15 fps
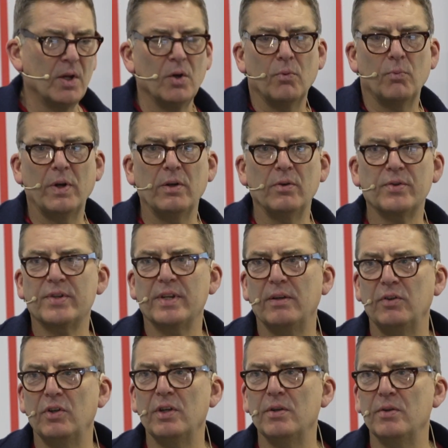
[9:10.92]
We also
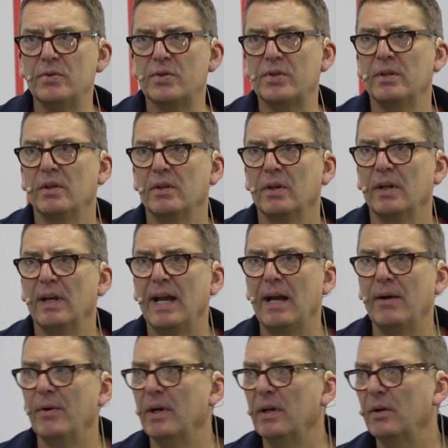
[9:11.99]
use
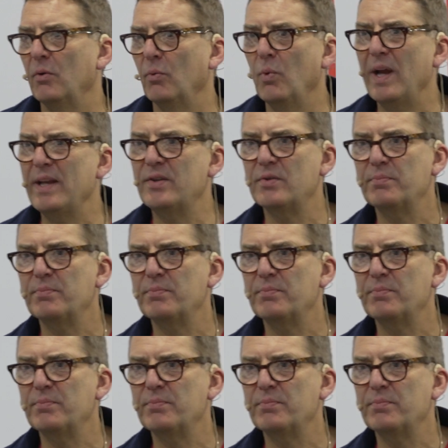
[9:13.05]
our waste